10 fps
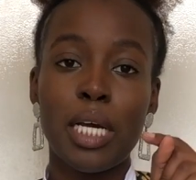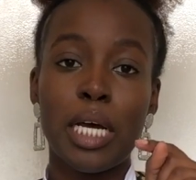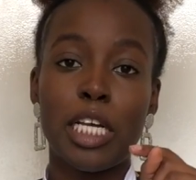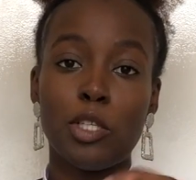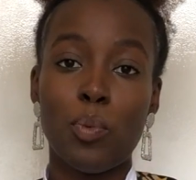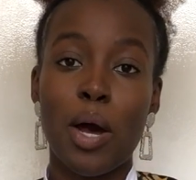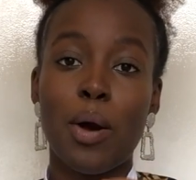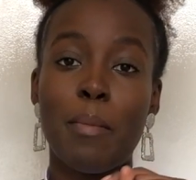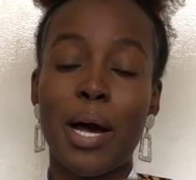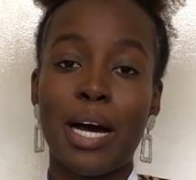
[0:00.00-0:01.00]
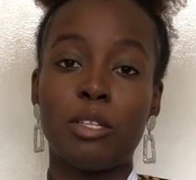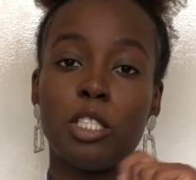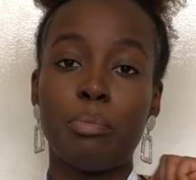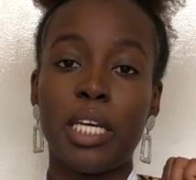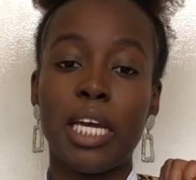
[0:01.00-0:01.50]
as well, about how to
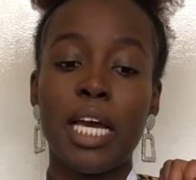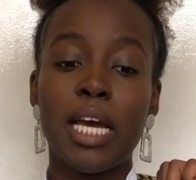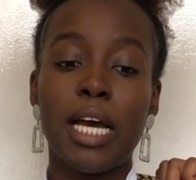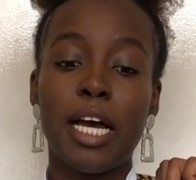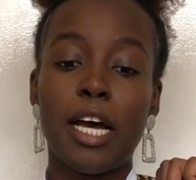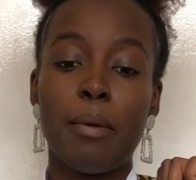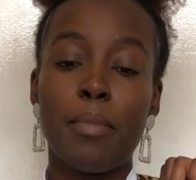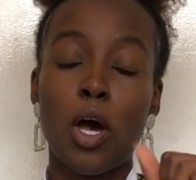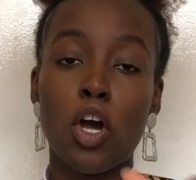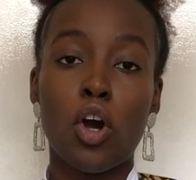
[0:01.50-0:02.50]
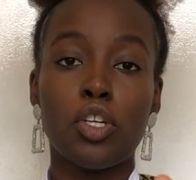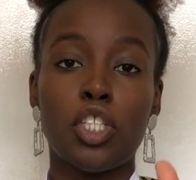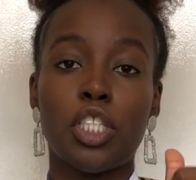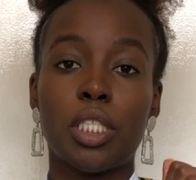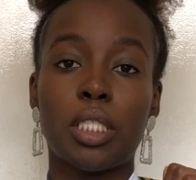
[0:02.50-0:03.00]
be
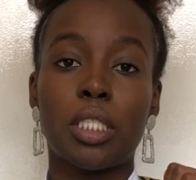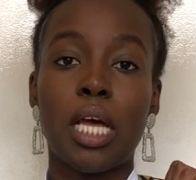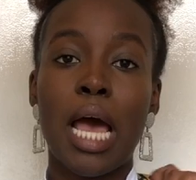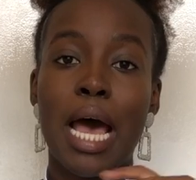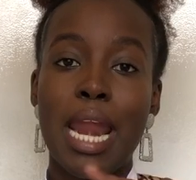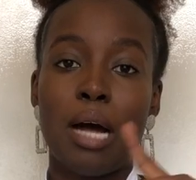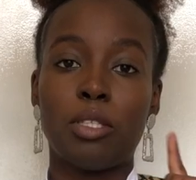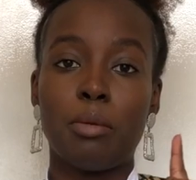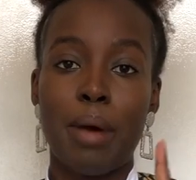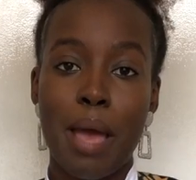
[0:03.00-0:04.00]
conscious and how to buy